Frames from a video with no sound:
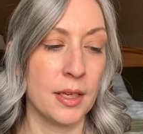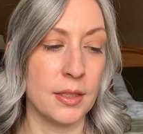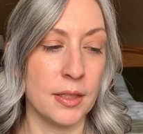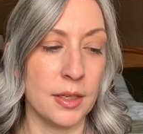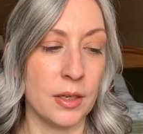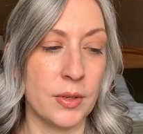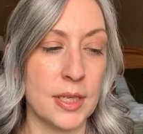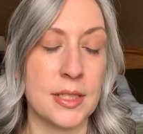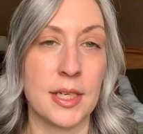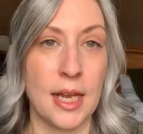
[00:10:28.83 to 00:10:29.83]
you know, it,
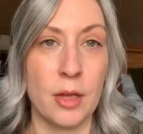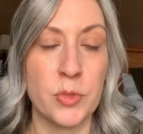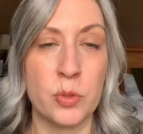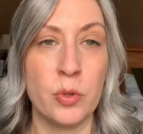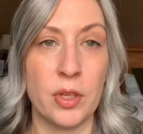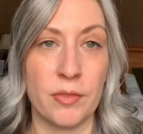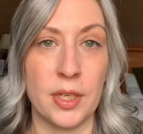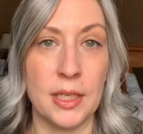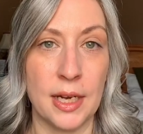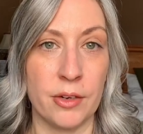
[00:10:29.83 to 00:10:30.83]
it's gonna help to smooth
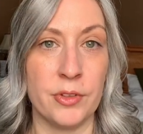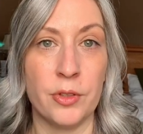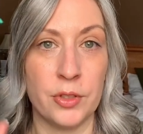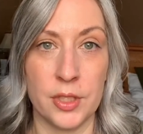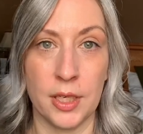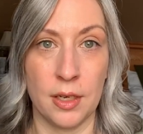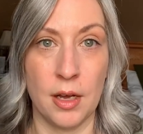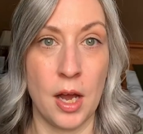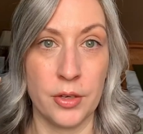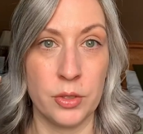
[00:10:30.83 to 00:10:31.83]
everything down if you're using a
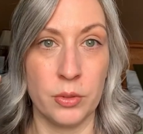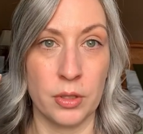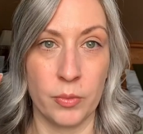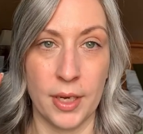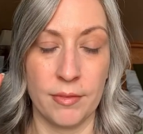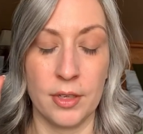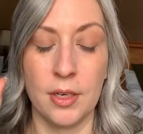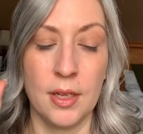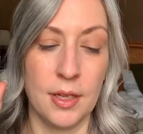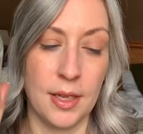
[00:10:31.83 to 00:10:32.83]
hot tool or whatever.
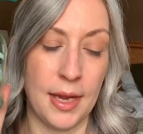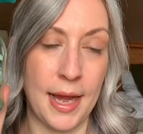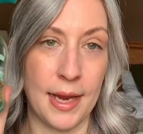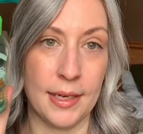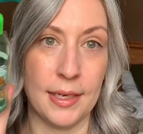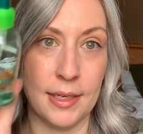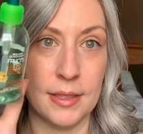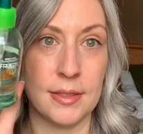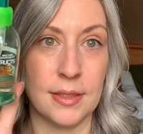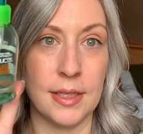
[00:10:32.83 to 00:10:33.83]
And it is,
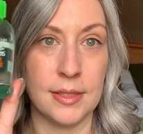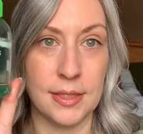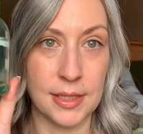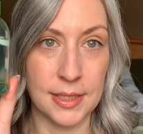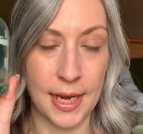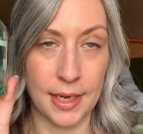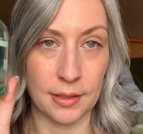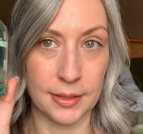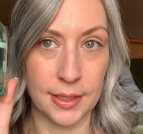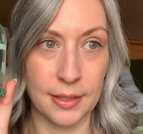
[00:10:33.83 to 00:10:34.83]
is
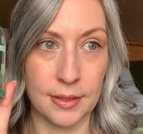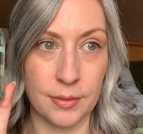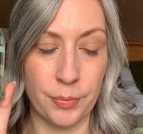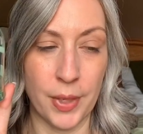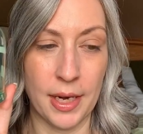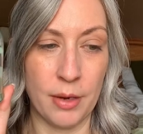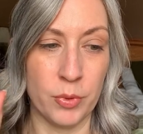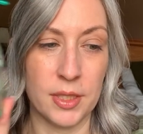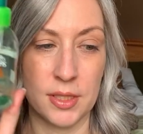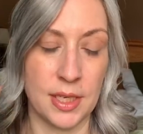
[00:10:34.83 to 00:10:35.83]
detangling, but I
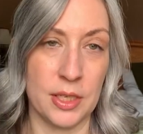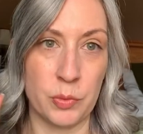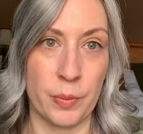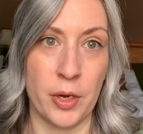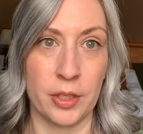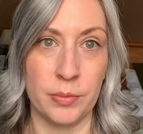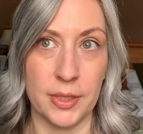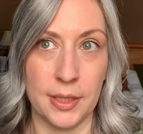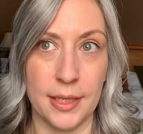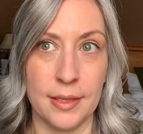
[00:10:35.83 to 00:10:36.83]
wouldn't say it's remarkably
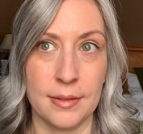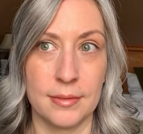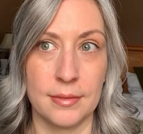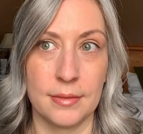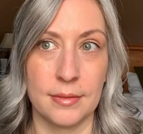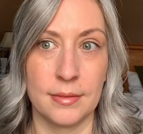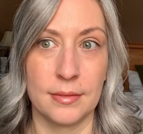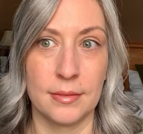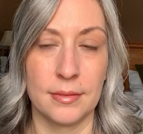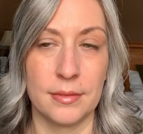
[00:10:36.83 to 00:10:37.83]
like
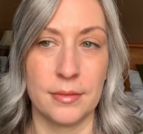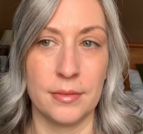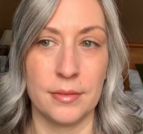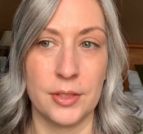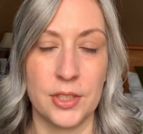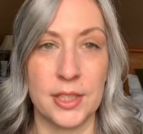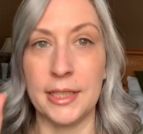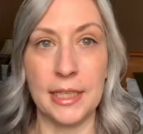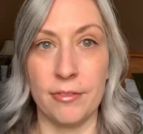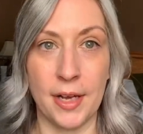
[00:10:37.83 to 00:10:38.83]

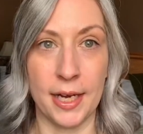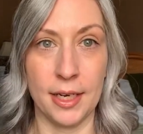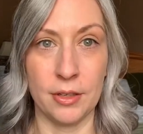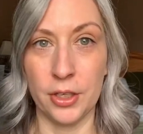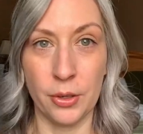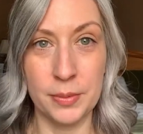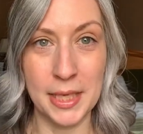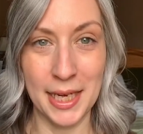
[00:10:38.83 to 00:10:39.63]
sleekifying, you know what I'm